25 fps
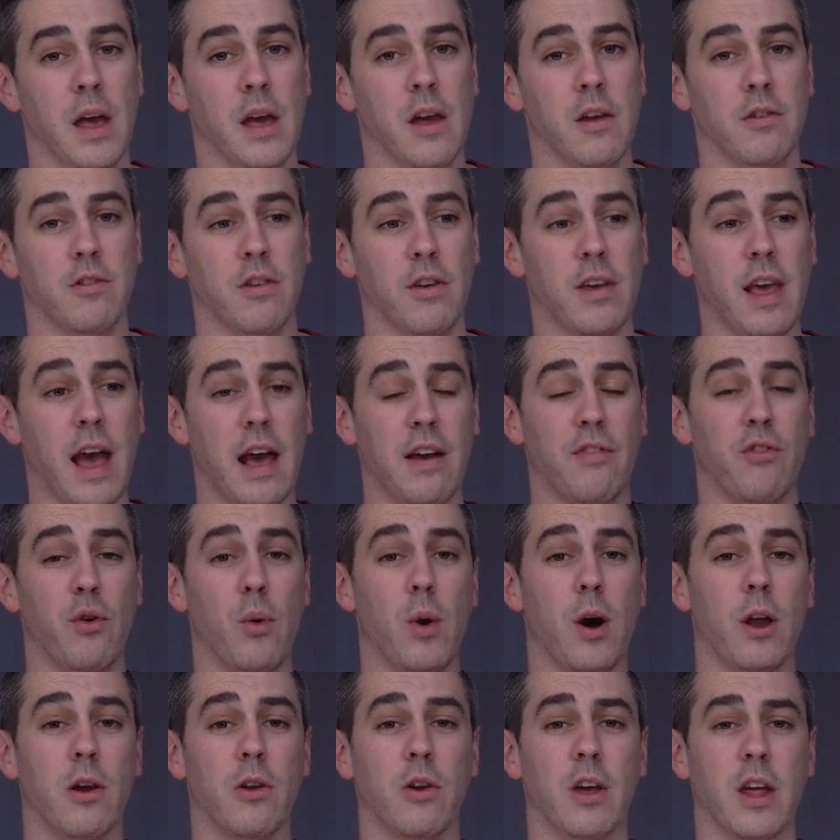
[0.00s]
So yeah, if you
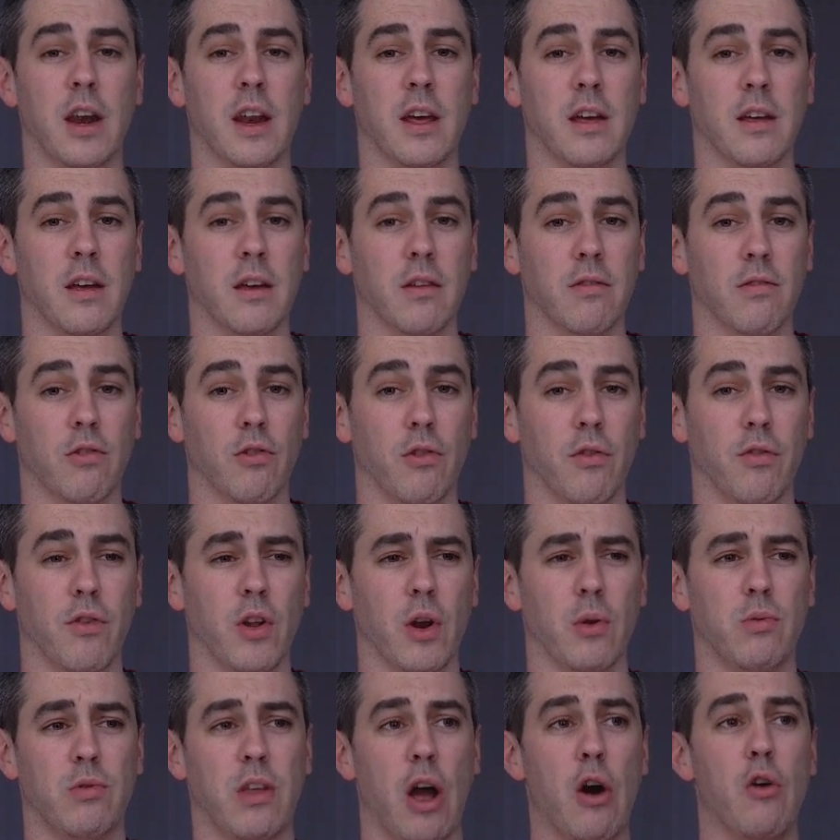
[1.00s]
are looking at sort of, you
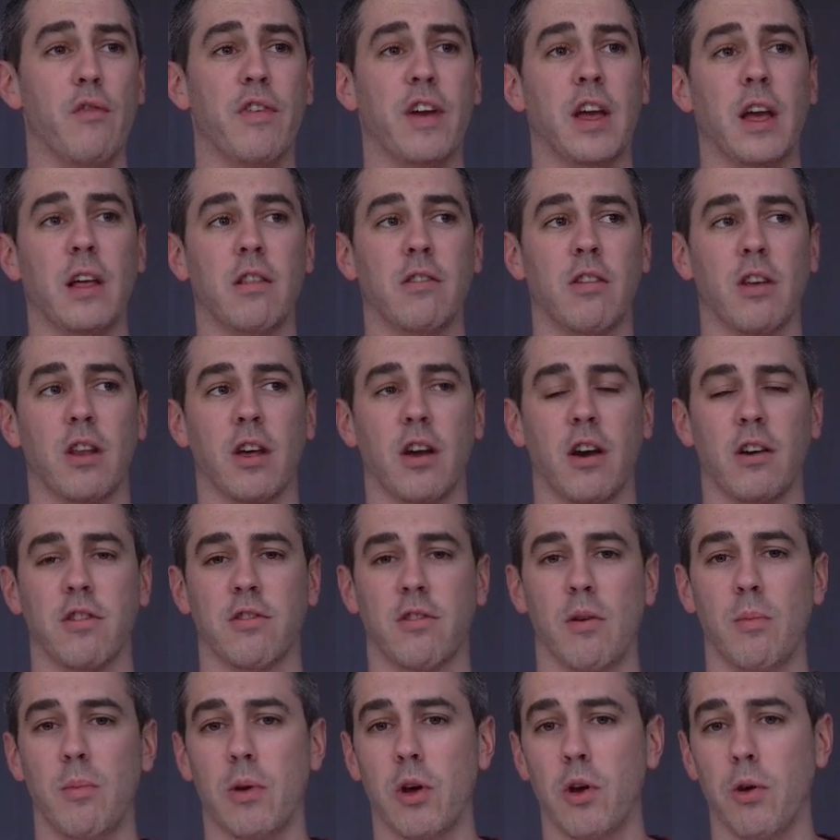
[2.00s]
know, delving into the
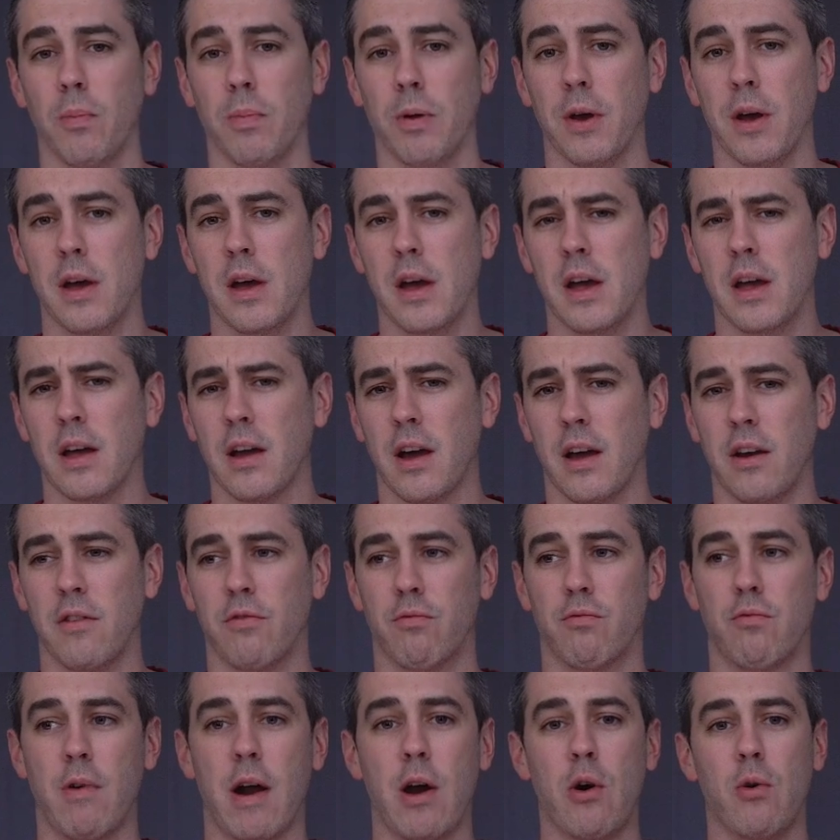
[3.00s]
custom loop kind
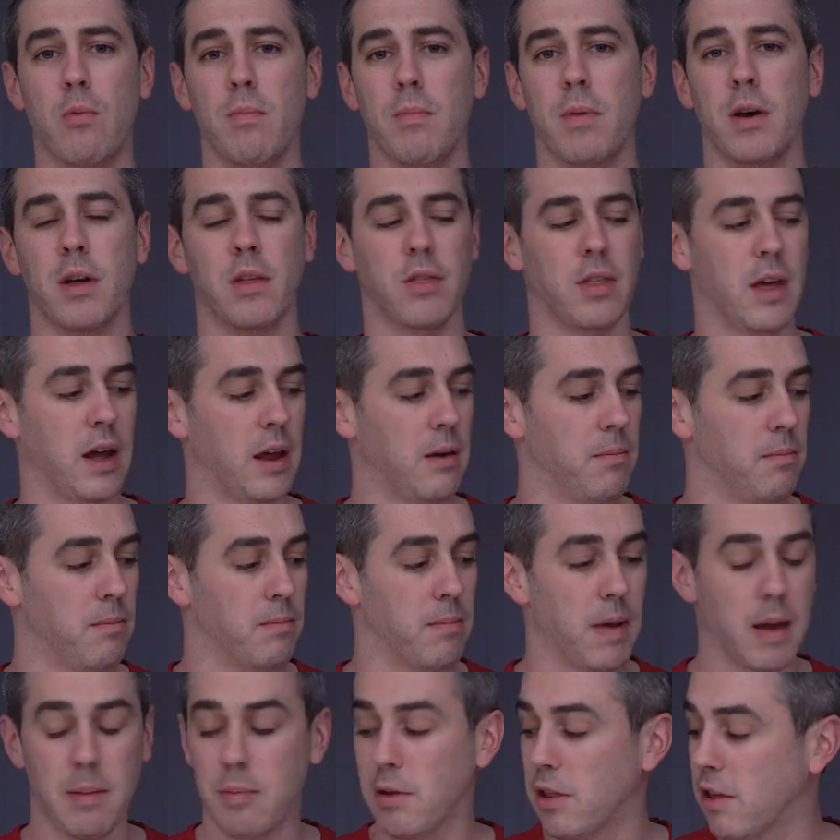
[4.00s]
of realm, then
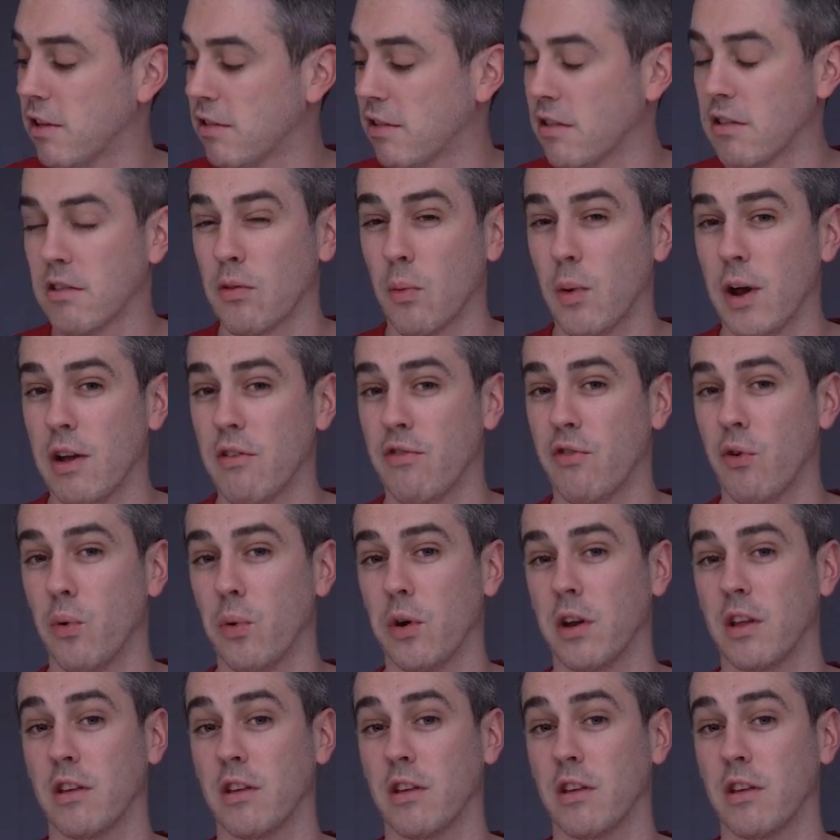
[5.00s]
maybe this is the way forward.